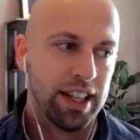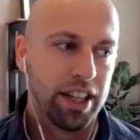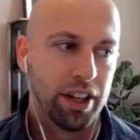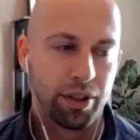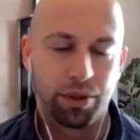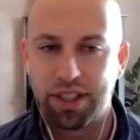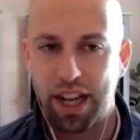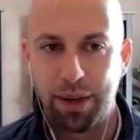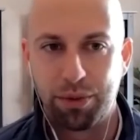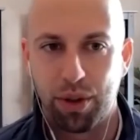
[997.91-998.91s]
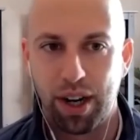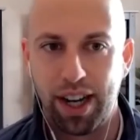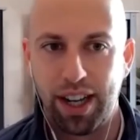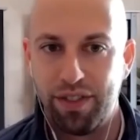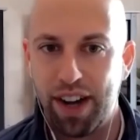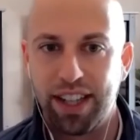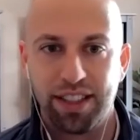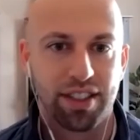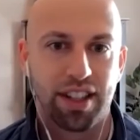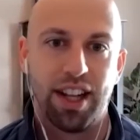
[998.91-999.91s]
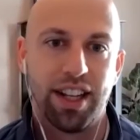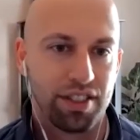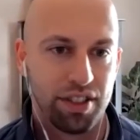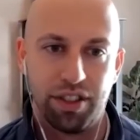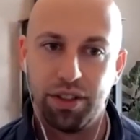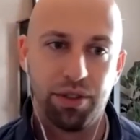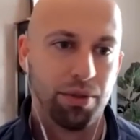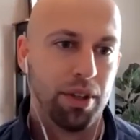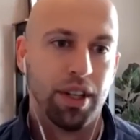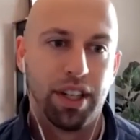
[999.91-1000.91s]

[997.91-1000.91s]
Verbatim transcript: you know, there was times where I advised clients to do,